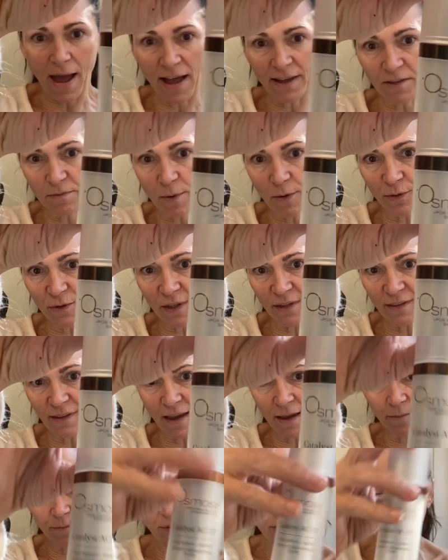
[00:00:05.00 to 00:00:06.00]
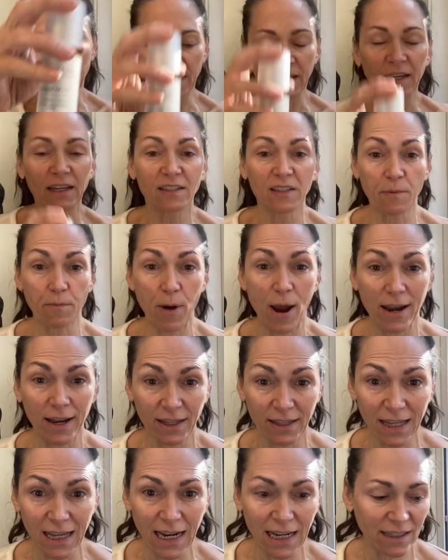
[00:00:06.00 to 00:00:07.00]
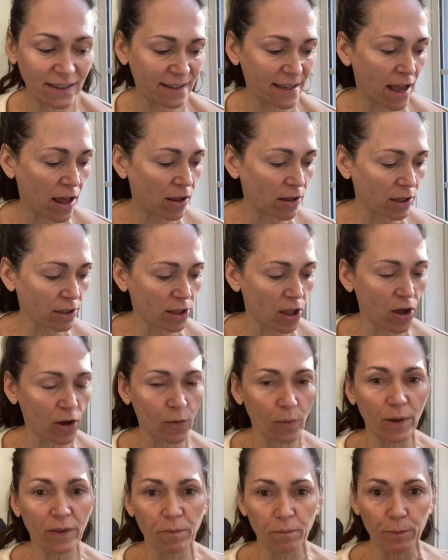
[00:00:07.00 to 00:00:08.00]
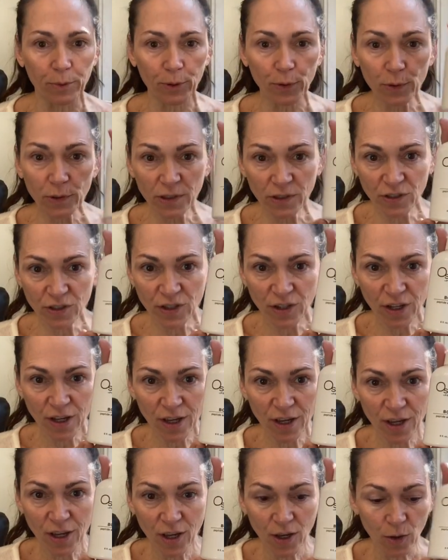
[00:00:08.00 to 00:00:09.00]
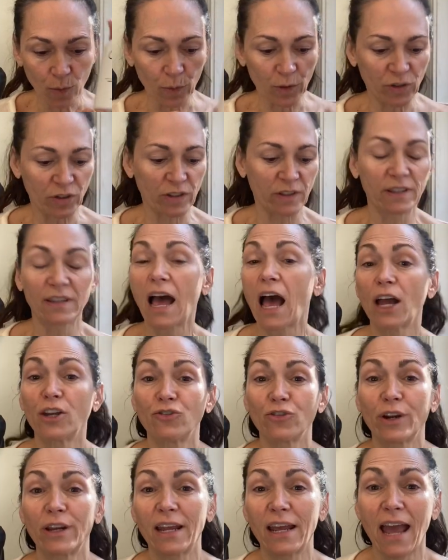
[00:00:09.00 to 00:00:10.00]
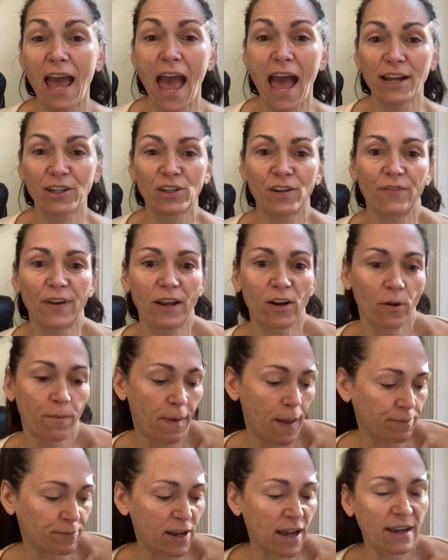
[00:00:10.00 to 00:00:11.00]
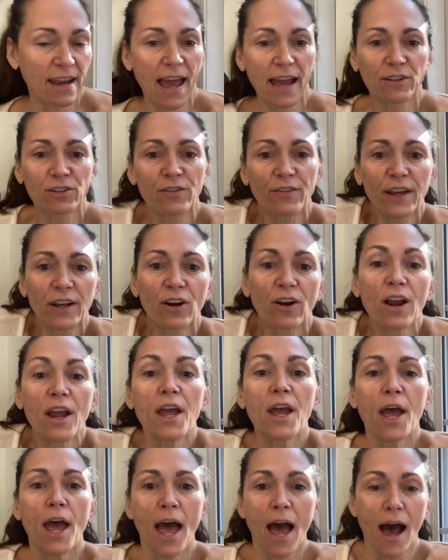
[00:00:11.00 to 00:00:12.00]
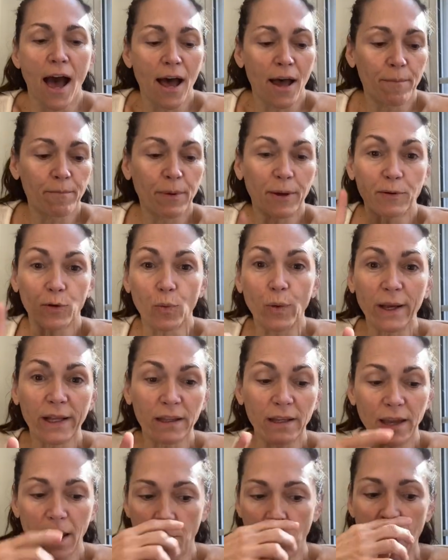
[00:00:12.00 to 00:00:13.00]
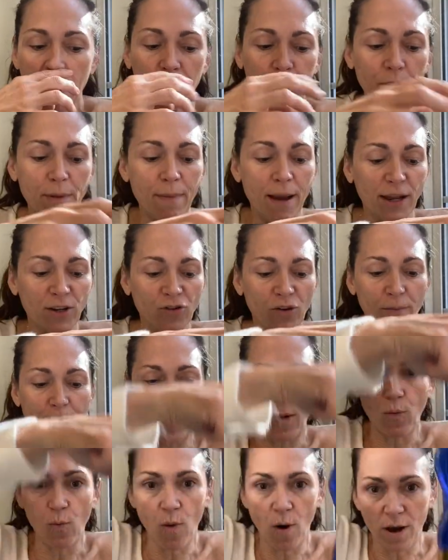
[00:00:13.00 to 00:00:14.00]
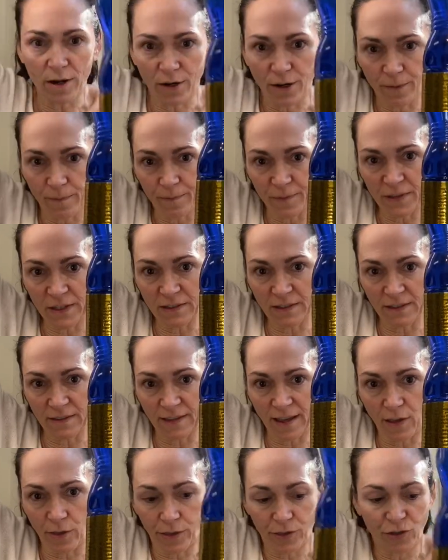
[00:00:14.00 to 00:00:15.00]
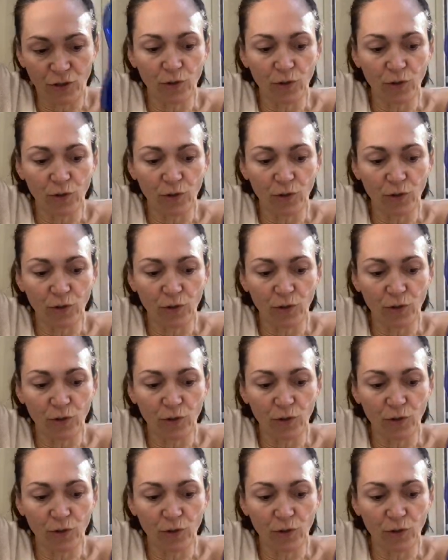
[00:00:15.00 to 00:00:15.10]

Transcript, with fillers: Osmosis MD. It's a product that I sell along with Boost, which is hydrating activator, peptide activator. Um, but quickly, I want to remind you about water. This is Health